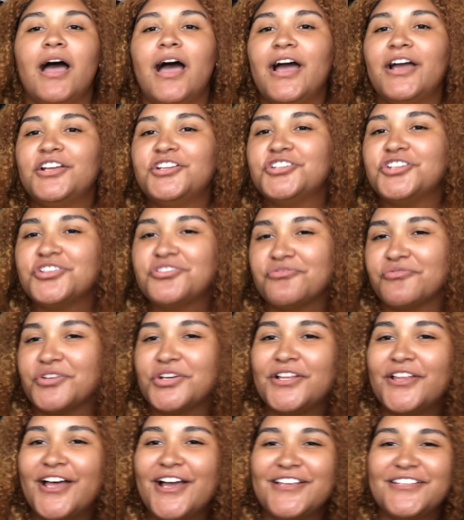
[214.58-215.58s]
I just
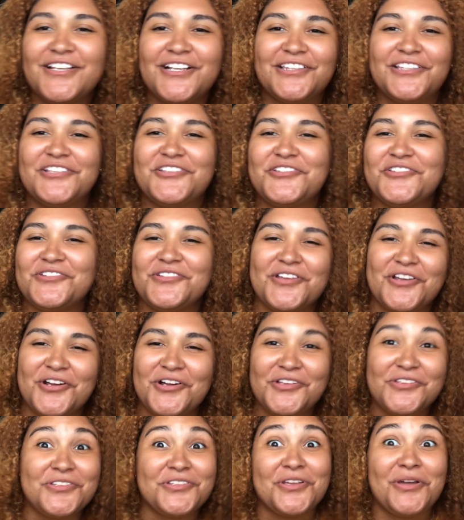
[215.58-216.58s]
realized like this is like
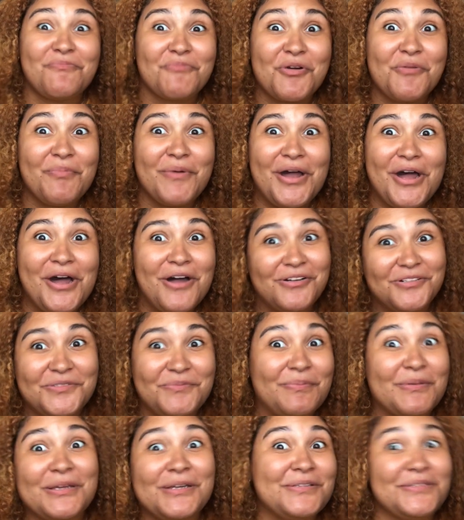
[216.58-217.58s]
a summer box
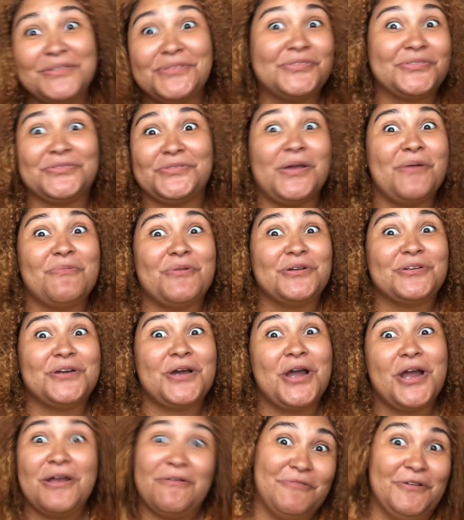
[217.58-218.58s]
because it's
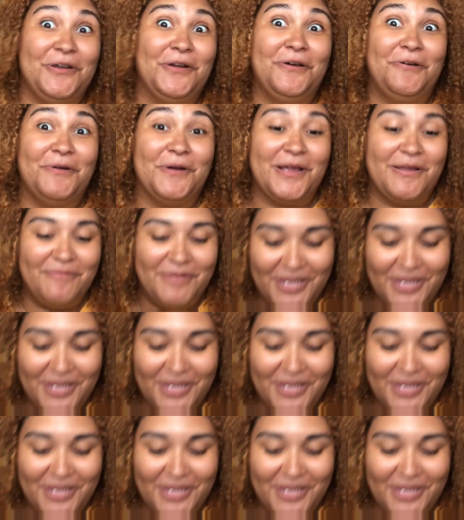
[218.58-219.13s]
summertime, you know what I